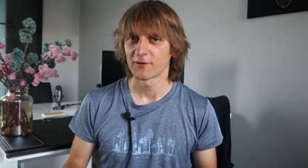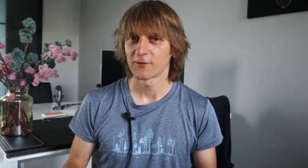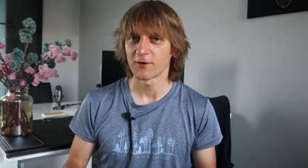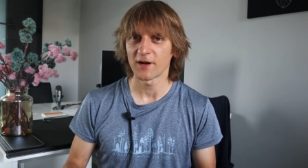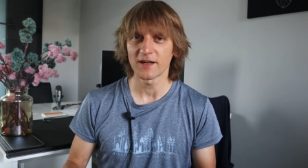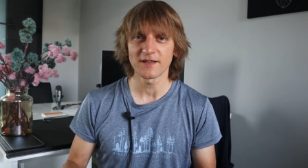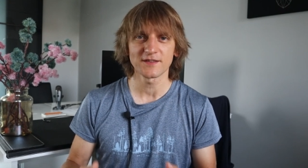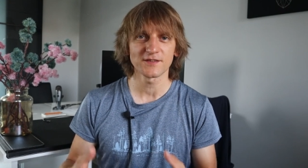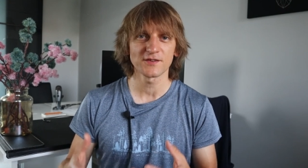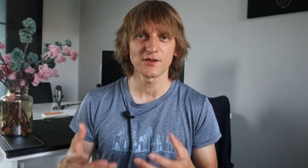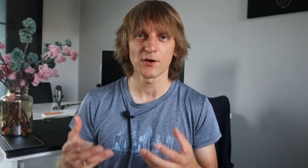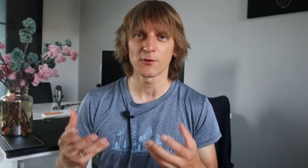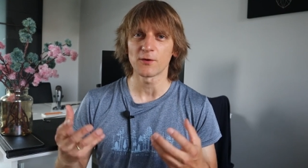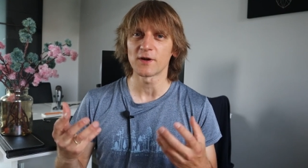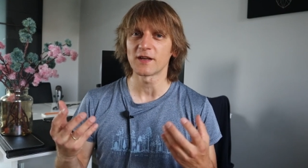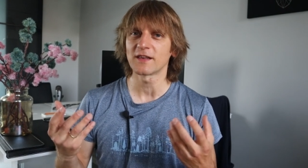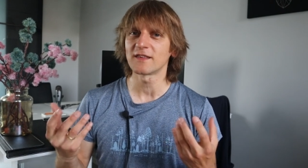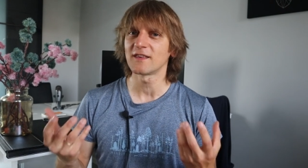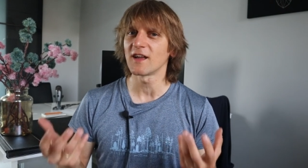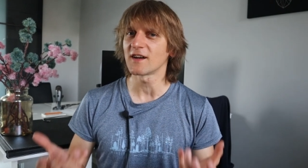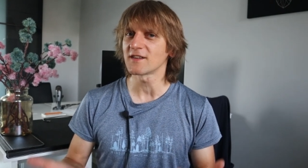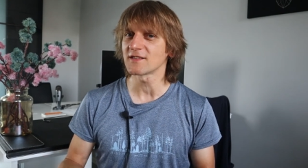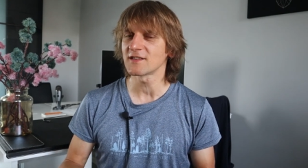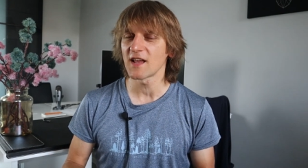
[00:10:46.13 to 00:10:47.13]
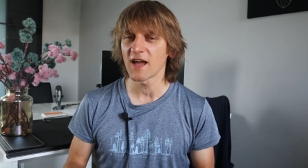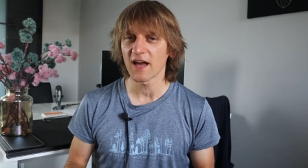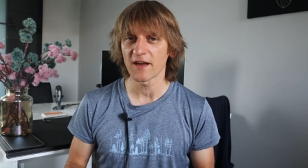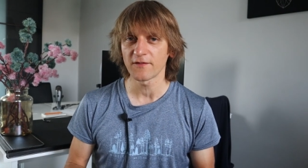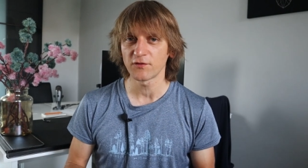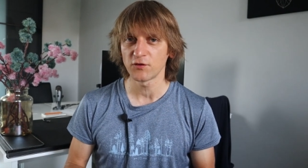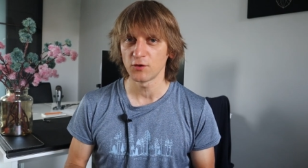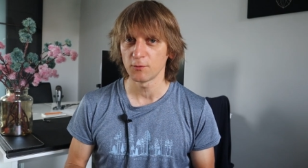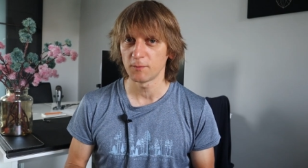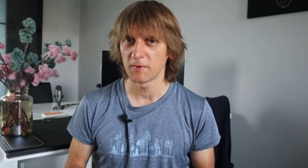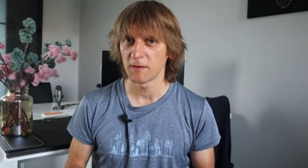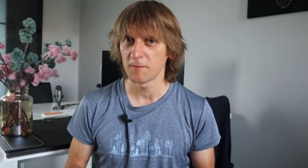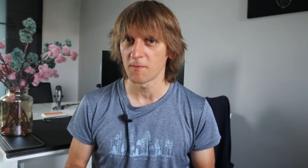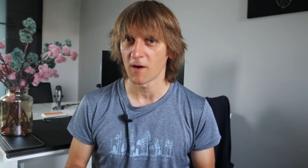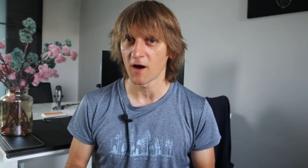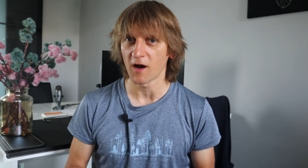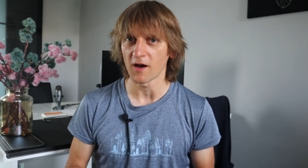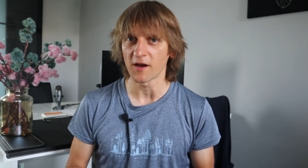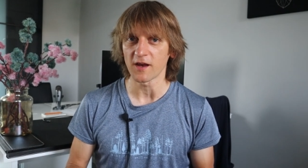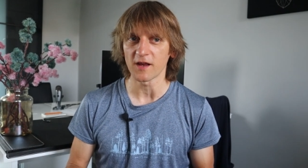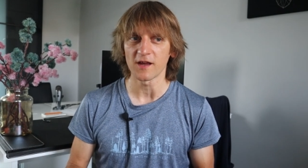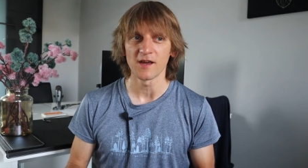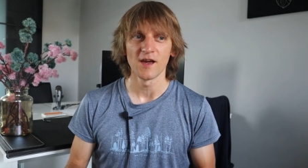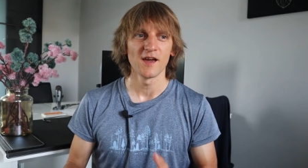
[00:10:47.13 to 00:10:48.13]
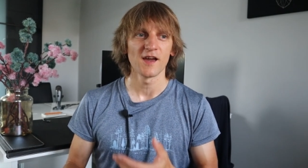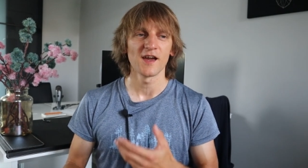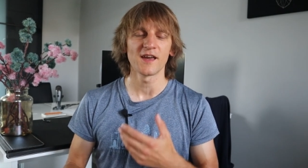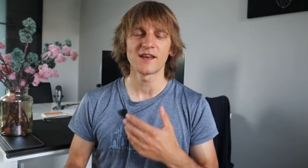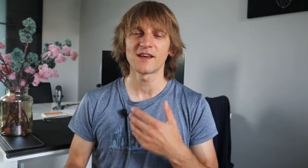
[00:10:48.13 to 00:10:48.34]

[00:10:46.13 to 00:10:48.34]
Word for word: right? So it doesn't have to be money.